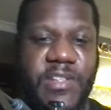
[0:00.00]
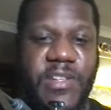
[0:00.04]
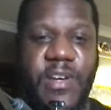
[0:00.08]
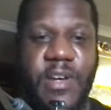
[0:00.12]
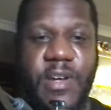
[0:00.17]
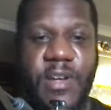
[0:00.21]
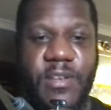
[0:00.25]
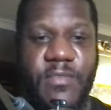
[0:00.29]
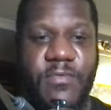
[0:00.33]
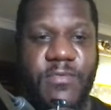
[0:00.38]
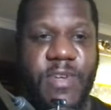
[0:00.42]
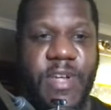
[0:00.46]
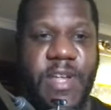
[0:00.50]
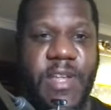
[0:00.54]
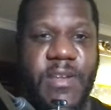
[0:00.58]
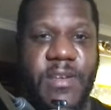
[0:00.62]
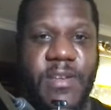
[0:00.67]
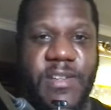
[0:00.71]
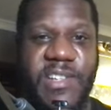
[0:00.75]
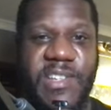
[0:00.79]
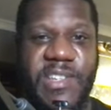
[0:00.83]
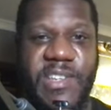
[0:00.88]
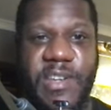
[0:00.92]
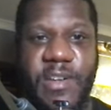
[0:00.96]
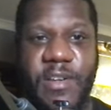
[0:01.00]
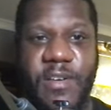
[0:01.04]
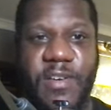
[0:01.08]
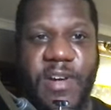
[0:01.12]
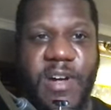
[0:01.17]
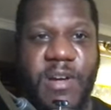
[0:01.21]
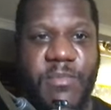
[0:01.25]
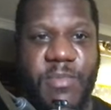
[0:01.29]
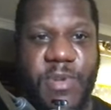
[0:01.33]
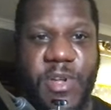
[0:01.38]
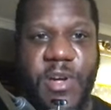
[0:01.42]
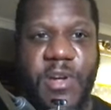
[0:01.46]
are, right? Because, you know,
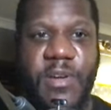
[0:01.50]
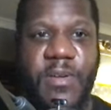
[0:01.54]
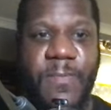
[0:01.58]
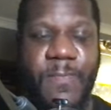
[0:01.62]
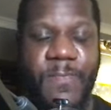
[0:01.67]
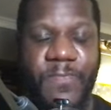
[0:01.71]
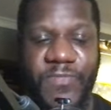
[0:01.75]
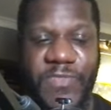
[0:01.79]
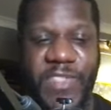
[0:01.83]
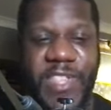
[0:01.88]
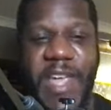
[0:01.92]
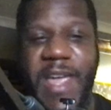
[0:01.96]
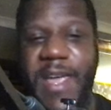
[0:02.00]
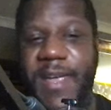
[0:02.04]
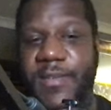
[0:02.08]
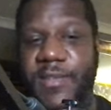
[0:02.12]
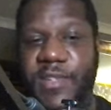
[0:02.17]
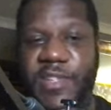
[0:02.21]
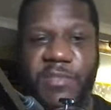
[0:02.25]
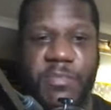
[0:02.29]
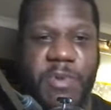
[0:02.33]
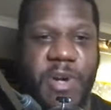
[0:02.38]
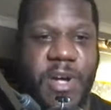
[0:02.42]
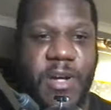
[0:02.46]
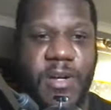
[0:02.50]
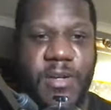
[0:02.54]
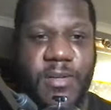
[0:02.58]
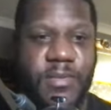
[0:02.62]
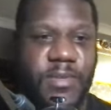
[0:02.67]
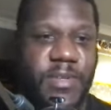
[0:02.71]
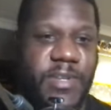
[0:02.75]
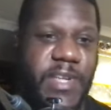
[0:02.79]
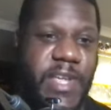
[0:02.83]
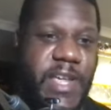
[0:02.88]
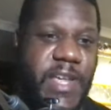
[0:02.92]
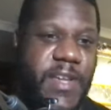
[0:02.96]
I'm not that smart,
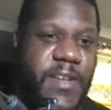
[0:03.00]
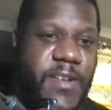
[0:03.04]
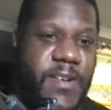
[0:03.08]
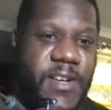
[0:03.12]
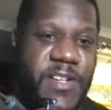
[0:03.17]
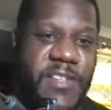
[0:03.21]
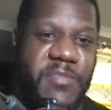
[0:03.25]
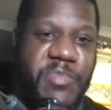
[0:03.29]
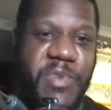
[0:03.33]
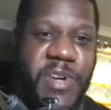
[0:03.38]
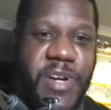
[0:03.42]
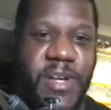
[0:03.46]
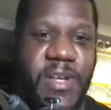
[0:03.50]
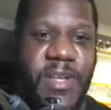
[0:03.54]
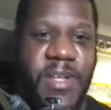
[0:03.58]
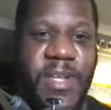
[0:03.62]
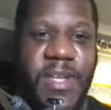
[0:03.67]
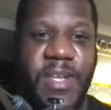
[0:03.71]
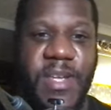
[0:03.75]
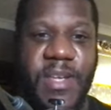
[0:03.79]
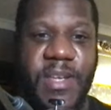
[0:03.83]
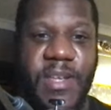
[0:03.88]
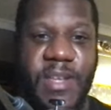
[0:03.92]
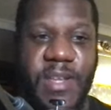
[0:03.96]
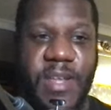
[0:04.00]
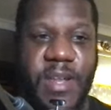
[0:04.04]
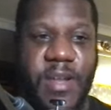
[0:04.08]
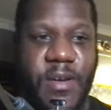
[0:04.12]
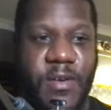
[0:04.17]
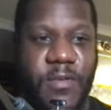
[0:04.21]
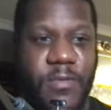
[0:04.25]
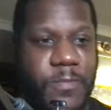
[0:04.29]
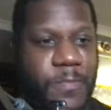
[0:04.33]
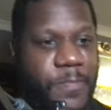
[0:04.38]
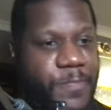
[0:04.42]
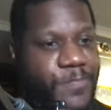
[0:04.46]
okay, guys? But, you
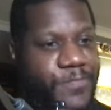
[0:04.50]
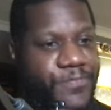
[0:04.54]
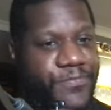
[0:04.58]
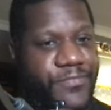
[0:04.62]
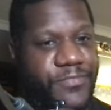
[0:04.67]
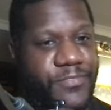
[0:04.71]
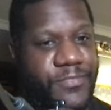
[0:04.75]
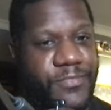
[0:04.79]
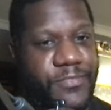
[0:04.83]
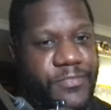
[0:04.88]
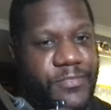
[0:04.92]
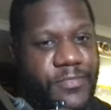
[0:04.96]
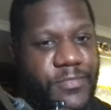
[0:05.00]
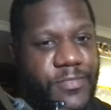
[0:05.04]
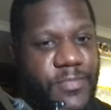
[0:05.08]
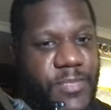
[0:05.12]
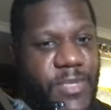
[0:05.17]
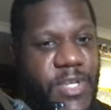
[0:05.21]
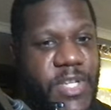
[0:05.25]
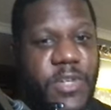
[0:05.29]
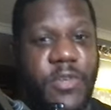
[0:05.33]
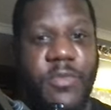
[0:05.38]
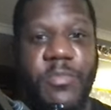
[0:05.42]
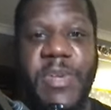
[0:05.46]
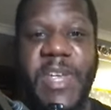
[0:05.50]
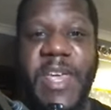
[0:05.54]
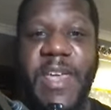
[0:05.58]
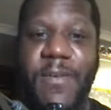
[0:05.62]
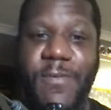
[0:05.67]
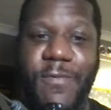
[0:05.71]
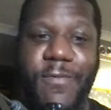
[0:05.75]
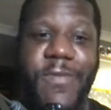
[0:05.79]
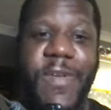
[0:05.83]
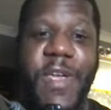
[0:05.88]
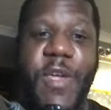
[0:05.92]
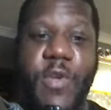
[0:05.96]
know, this could be a
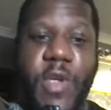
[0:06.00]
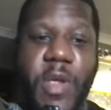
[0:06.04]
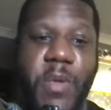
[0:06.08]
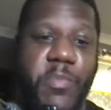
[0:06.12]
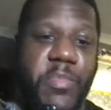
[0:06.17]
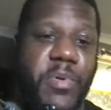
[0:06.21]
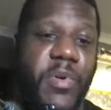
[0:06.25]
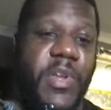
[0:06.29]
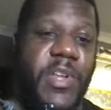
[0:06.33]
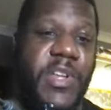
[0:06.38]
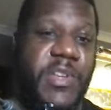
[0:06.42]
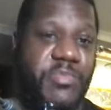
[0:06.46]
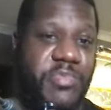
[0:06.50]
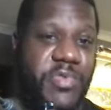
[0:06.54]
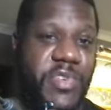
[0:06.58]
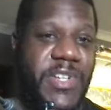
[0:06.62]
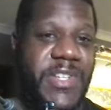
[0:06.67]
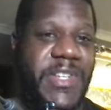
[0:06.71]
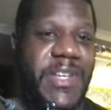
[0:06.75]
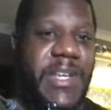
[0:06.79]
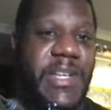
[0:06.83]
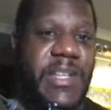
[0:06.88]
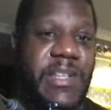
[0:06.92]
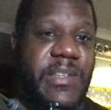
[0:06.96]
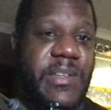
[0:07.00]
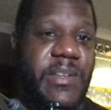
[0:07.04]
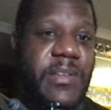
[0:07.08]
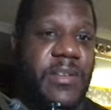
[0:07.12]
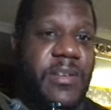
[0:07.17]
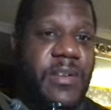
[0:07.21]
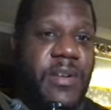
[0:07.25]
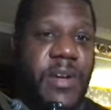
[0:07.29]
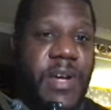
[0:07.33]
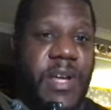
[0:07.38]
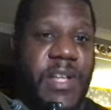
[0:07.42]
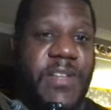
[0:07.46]
very bullish project,
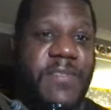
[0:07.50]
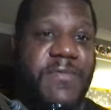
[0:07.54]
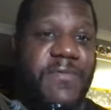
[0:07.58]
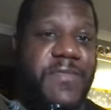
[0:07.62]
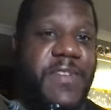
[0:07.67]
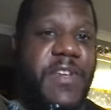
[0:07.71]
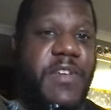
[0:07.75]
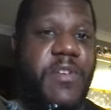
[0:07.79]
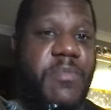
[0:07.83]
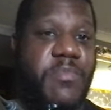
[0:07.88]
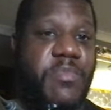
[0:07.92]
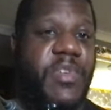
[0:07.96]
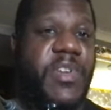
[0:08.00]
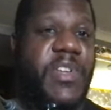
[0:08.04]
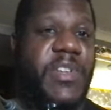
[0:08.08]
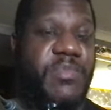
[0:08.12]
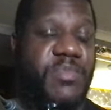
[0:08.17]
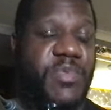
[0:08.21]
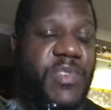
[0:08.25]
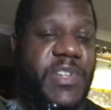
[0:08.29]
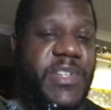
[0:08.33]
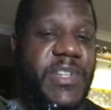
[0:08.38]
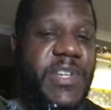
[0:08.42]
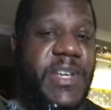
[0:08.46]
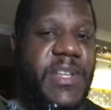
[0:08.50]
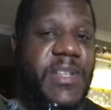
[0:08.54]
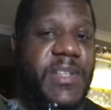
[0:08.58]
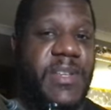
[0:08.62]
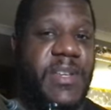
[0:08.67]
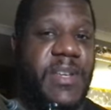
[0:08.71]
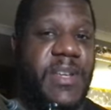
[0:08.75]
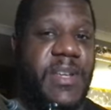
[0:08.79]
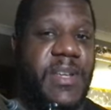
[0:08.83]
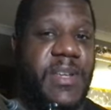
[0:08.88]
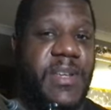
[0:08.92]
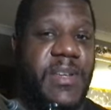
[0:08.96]
guys, a very bullish project.
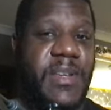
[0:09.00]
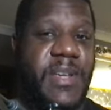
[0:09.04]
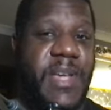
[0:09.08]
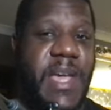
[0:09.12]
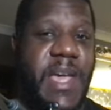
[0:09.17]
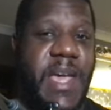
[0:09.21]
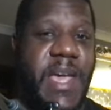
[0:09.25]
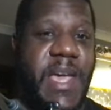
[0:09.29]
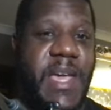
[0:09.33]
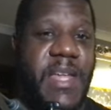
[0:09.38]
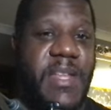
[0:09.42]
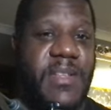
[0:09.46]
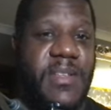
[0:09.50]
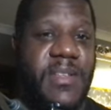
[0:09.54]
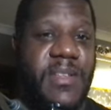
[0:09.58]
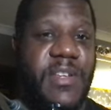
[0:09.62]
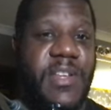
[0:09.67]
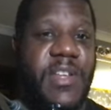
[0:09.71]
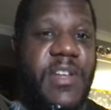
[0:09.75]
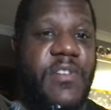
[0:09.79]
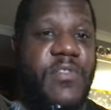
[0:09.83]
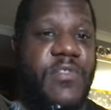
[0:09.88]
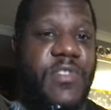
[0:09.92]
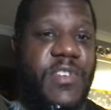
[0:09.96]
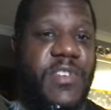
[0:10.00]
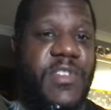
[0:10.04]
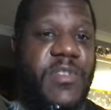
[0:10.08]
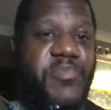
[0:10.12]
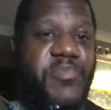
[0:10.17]
And, you know, just the